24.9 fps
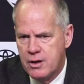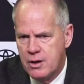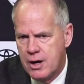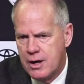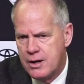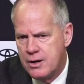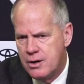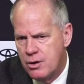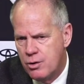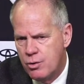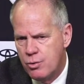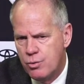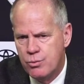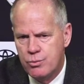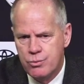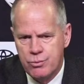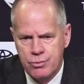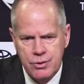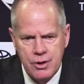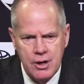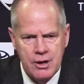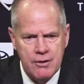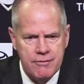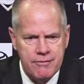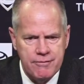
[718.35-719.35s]
You know, I know
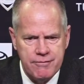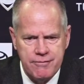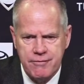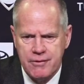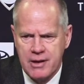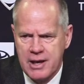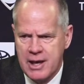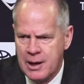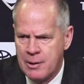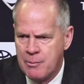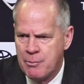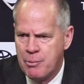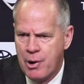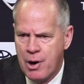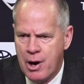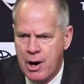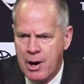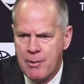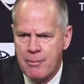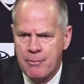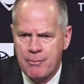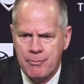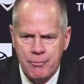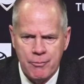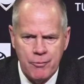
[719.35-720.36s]
we have
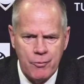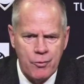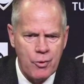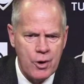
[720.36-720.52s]
KenPom